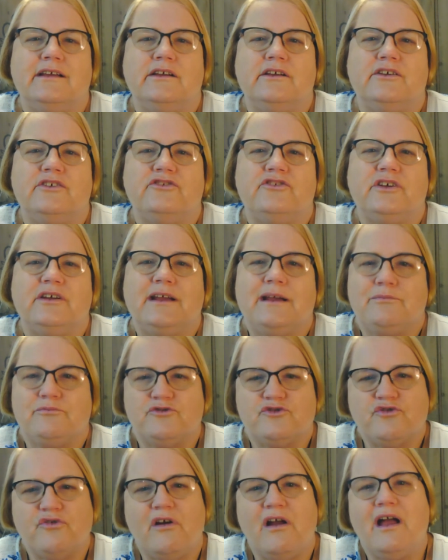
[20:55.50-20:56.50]
She kept
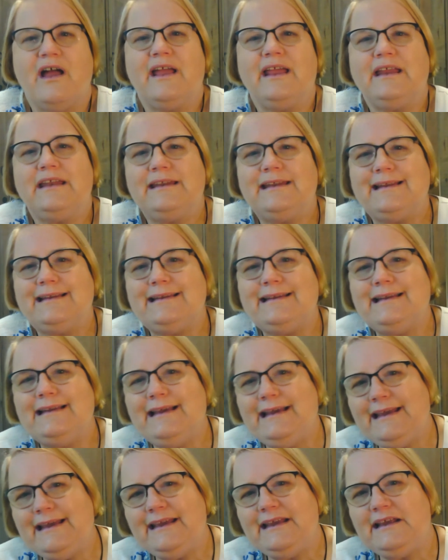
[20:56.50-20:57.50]
trying to
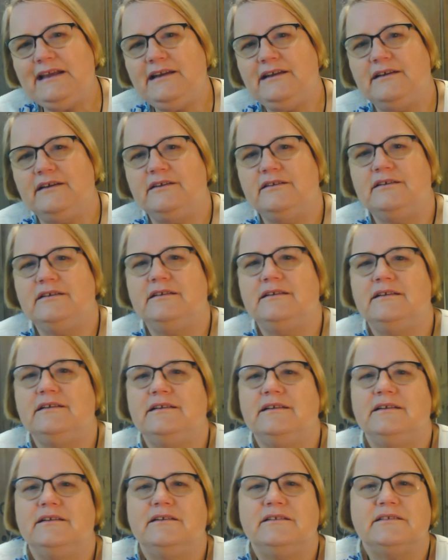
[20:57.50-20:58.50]
lead
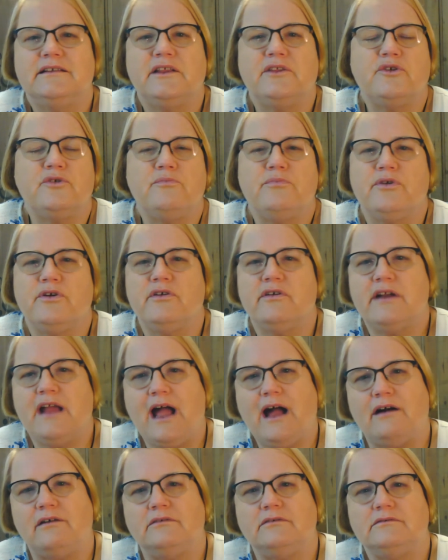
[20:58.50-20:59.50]
the little bird
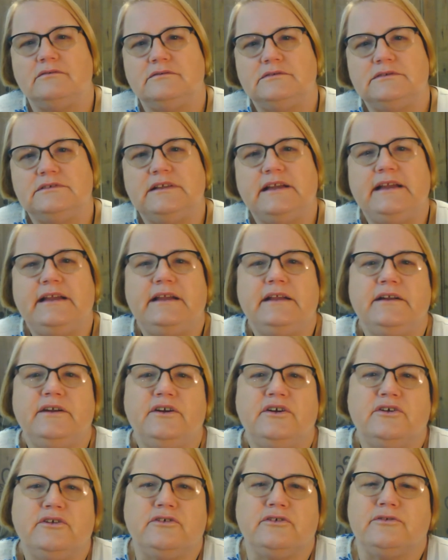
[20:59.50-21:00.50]
out, lead
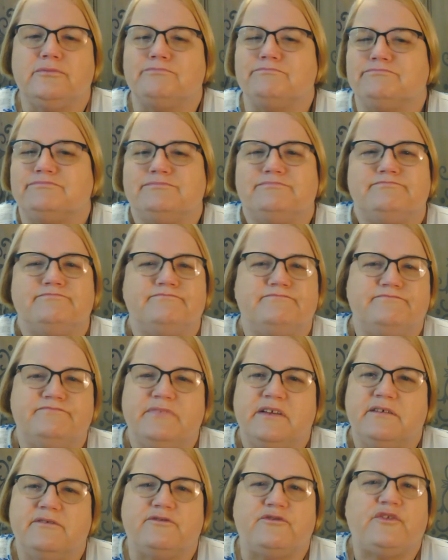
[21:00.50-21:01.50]
her
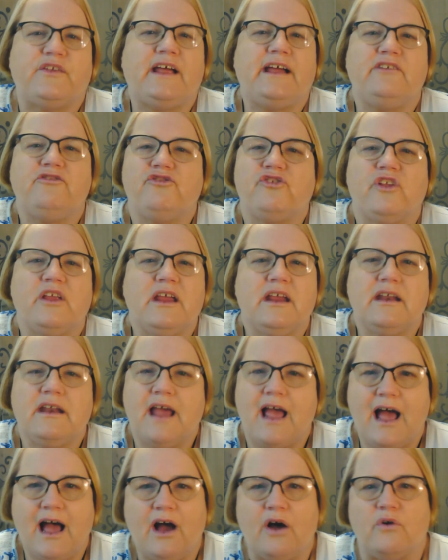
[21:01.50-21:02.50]
fledgling
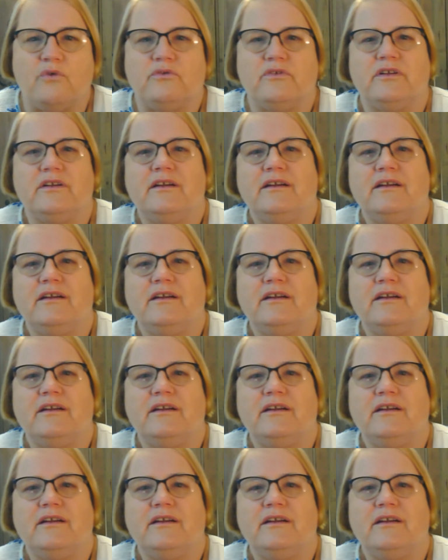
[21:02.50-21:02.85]
out.